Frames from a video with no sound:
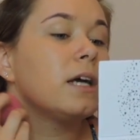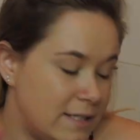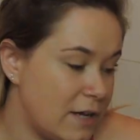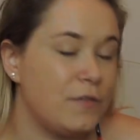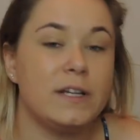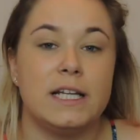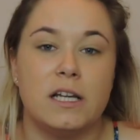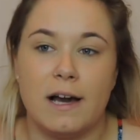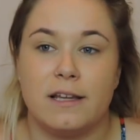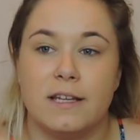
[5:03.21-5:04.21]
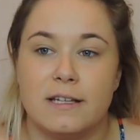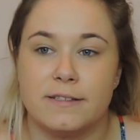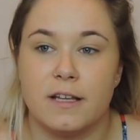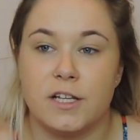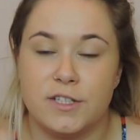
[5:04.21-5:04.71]
I definitely like that
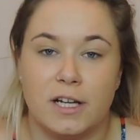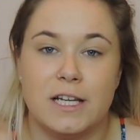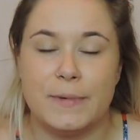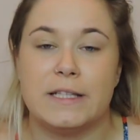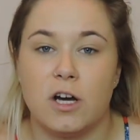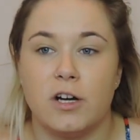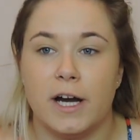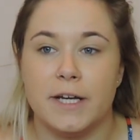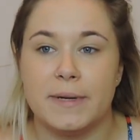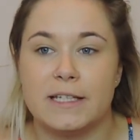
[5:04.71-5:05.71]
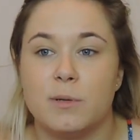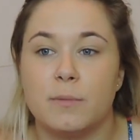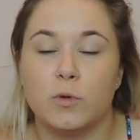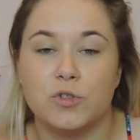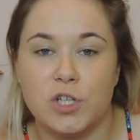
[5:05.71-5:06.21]
it's a slightly bit darker and it makes me
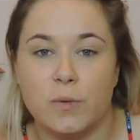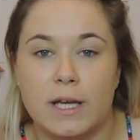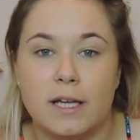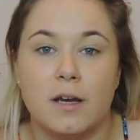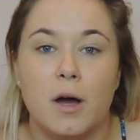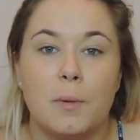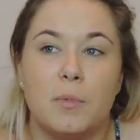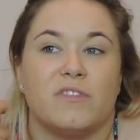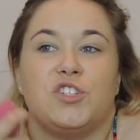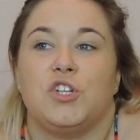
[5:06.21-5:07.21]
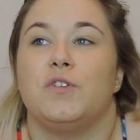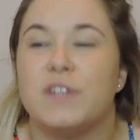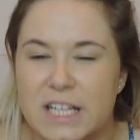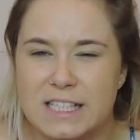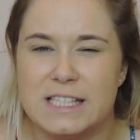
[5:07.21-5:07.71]
look more dewy, more
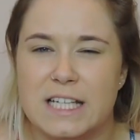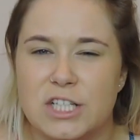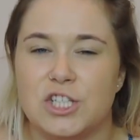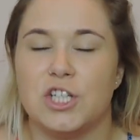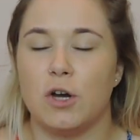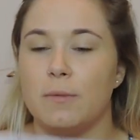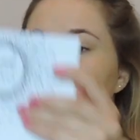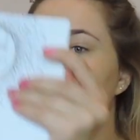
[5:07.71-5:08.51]
rejuvenated, you know,